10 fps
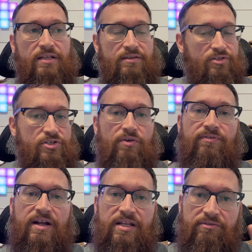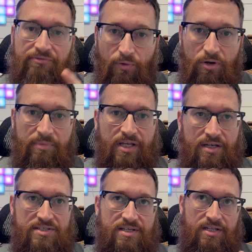There's no Find N4
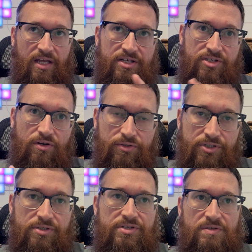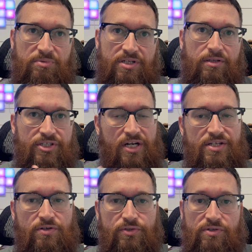because in Asian cultures, particularly
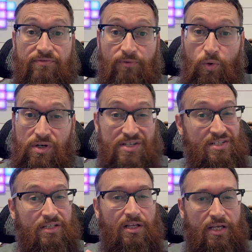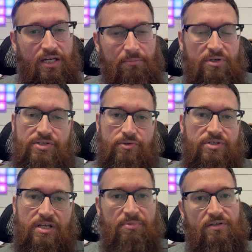Chinese culture, 4 is an unlucky number, so they're
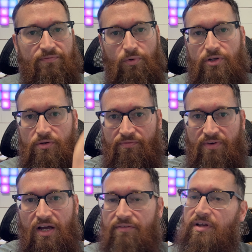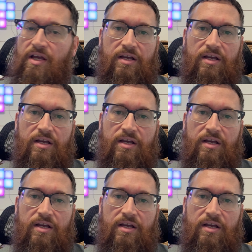skipping the 4 to go to 5.